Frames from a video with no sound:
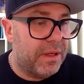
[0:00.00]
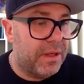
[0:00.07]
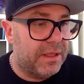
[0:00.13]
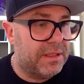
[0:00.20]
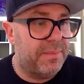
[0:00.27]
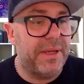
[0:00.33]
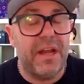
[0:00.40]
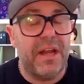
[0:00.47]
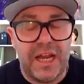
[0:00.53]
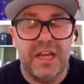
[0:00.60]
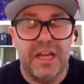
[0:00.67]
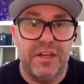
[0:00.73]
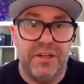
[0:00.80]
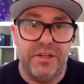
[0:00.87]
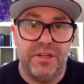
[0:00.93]
a bit like
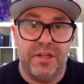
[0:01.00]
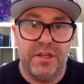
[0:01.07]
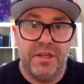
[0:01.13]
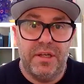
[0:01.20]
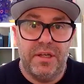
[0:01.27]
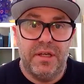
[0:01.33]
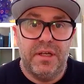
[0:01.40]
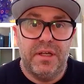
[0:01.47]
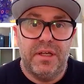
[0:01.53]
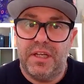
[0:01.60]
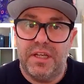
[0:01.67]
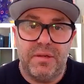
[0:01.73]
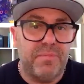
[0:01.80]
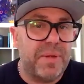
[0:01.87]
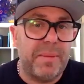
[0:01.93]
London.
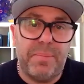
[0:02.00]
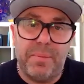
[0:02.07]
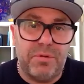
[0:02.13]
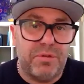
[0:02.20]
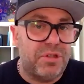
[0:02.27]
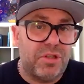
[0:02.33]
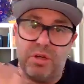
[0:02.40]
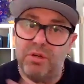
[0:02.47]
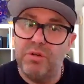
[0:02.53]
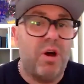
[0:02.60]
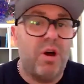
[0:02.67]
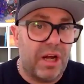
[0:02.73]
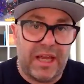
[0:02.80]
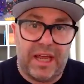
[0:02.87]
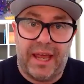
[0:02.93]
People do
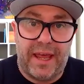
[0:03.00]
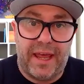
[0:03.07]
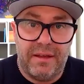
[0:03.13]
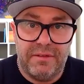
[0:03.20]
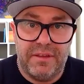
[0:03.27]
not care.